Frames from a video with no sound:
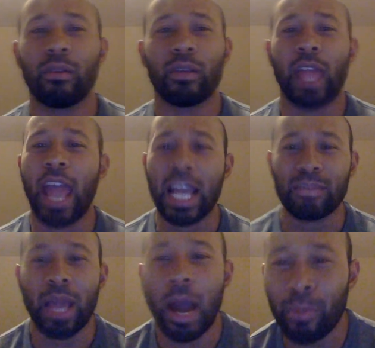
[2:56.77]
When they
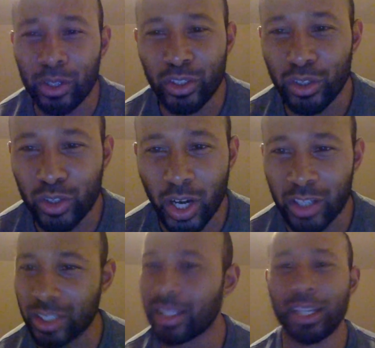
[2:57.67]
asked me how much are you
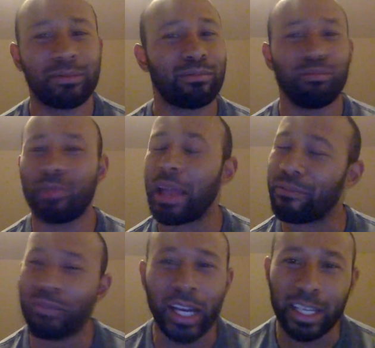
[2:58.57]
charging, I
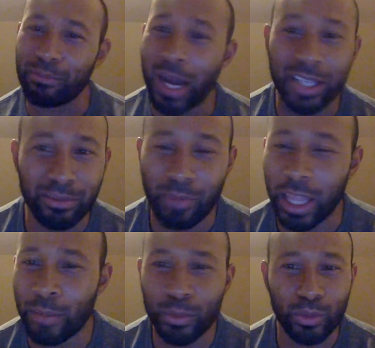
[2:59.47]
fucking my
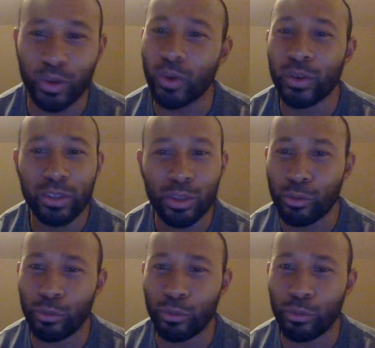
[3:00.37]
limits were going to the